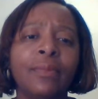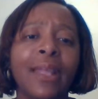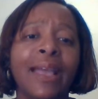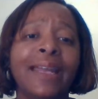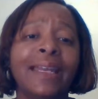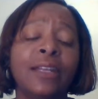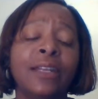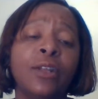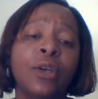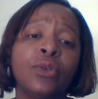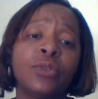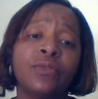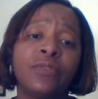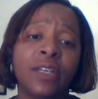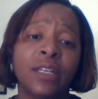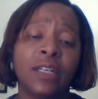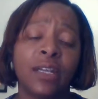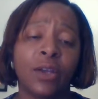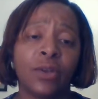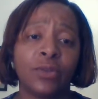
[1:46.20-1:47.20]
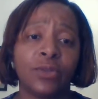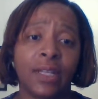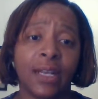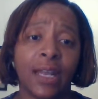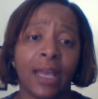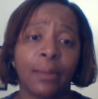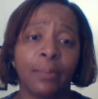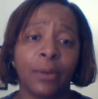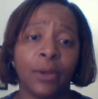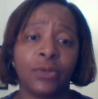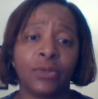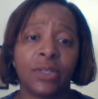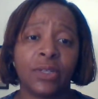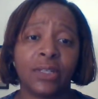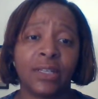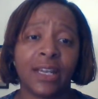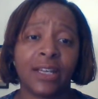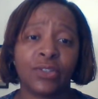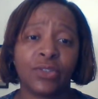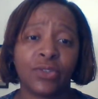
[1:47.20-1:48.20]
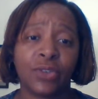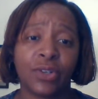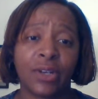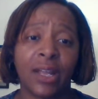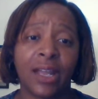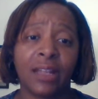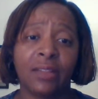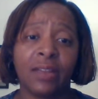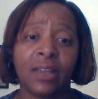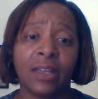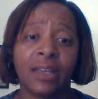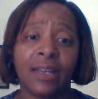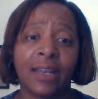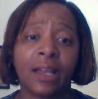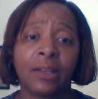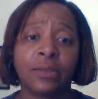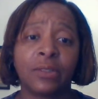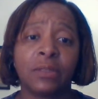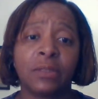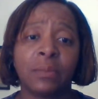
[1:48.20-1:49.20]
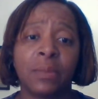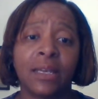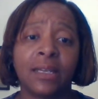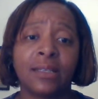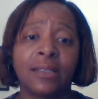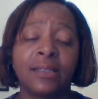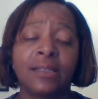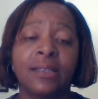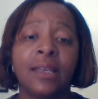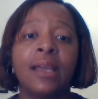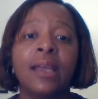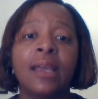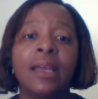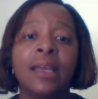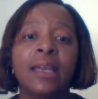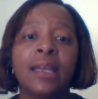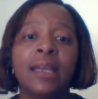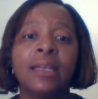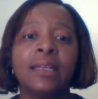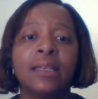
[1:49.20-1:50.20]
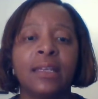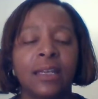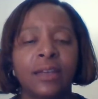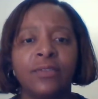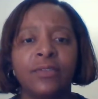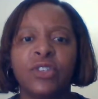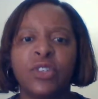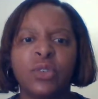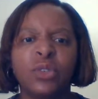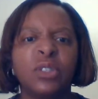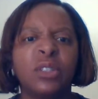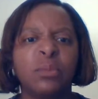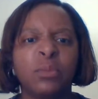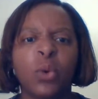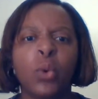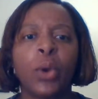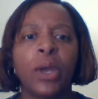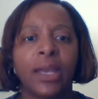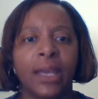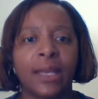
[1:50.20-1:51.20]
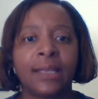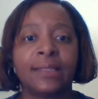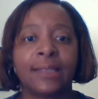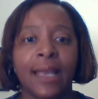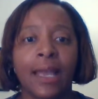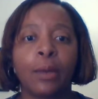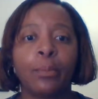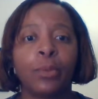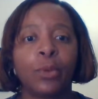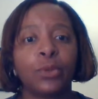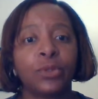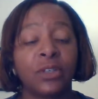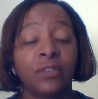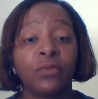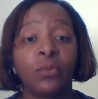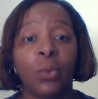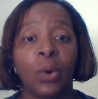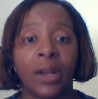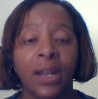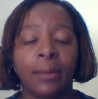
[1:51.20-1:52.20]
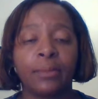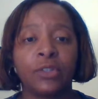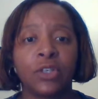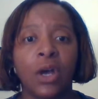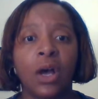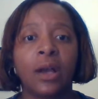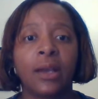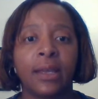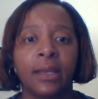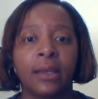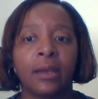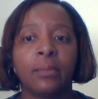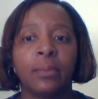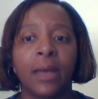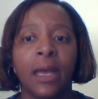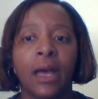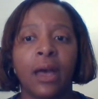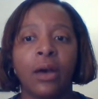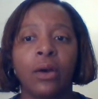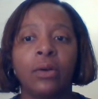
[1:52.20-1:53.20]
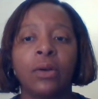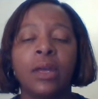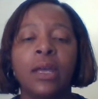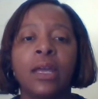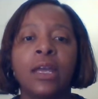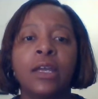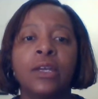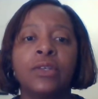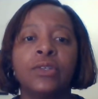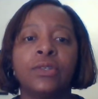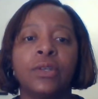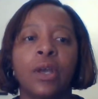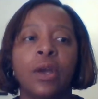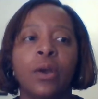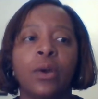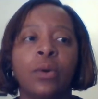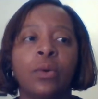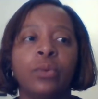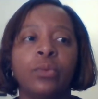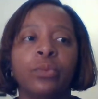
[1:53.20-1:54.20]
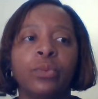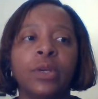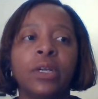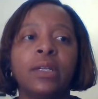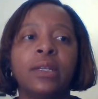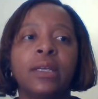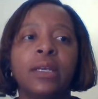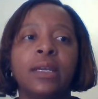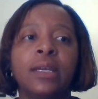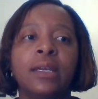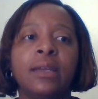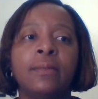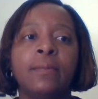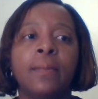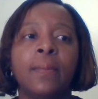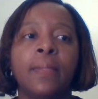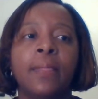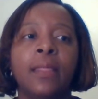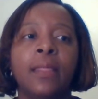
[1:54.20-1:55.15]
And in those videos that I posted yesterday in the announcements, it gives you some quick examples of what I'm talking about. So really,